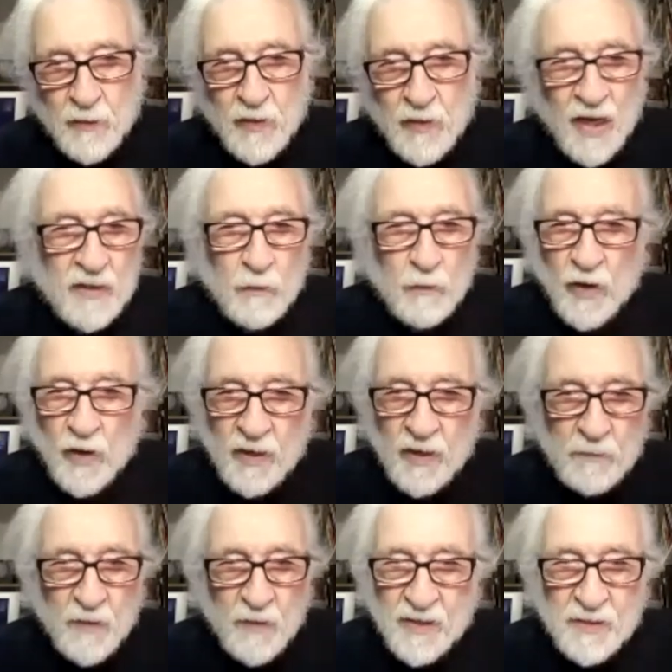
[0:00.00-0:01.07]
I didn't want
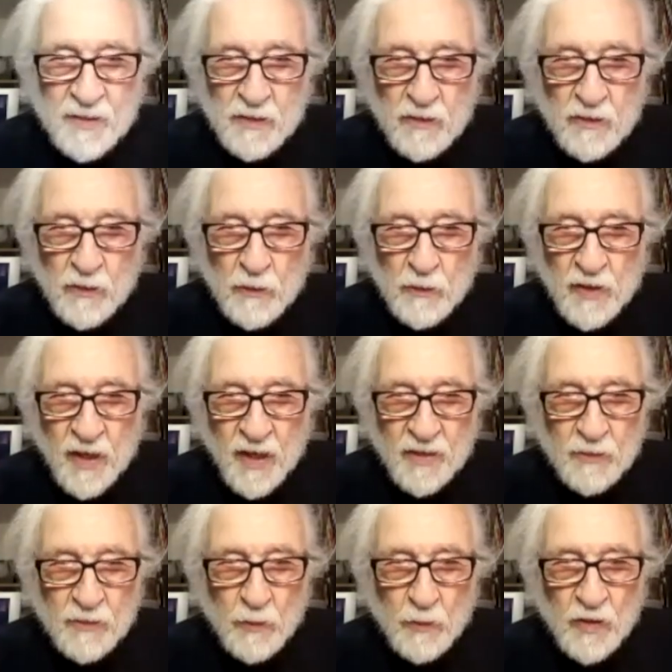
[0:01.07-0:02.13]
anything to do with that. I
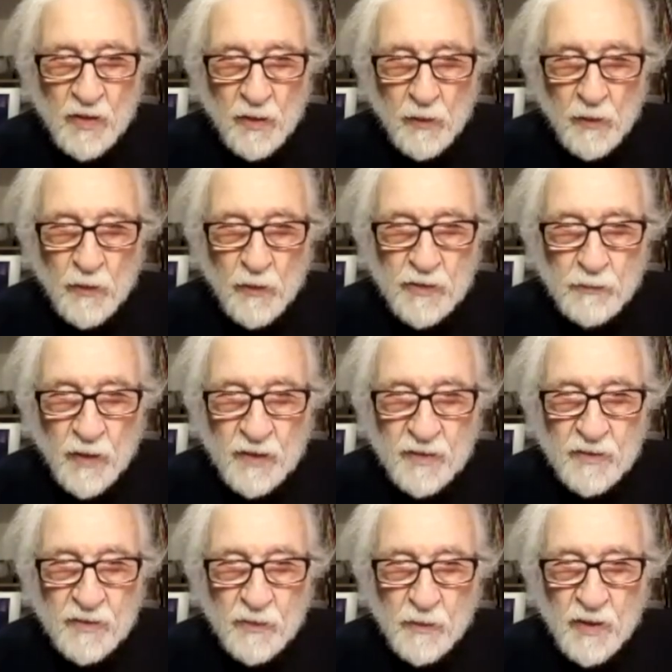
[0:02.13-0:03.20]
just wanted to launch right
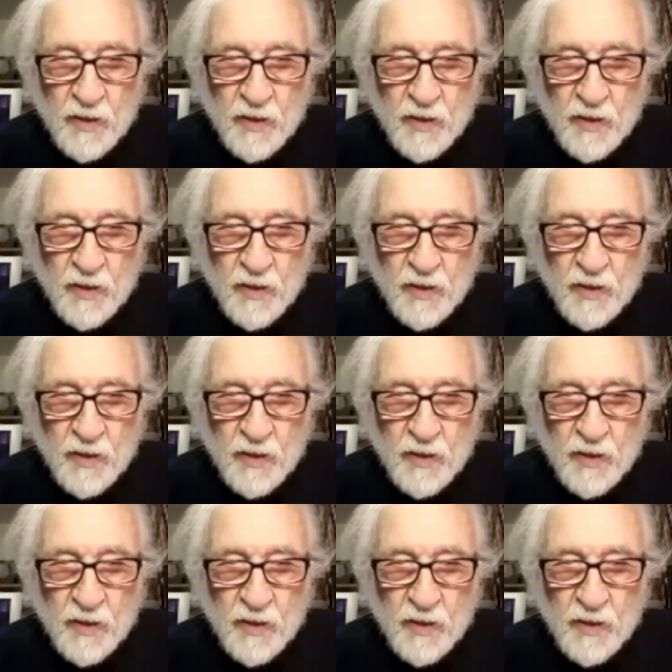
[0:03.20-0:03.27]
into it.